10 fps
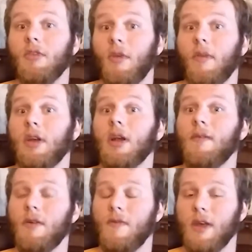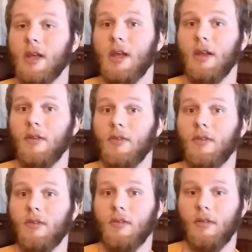So the delivery fee
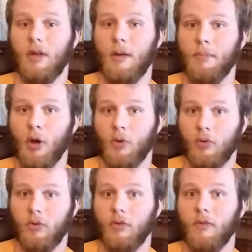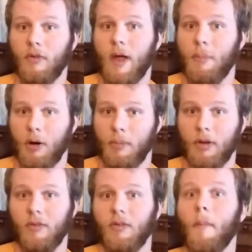is imposed for that
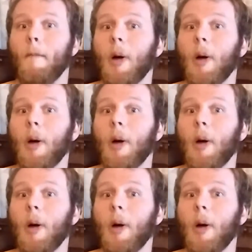purpose.